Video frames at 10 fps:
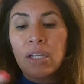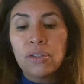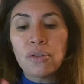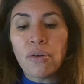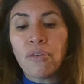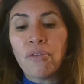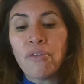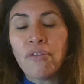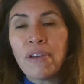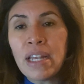So
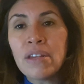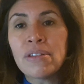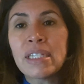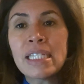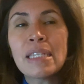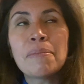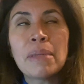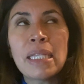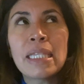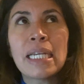failure doesn't
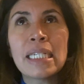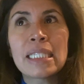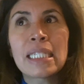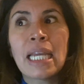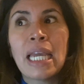mean that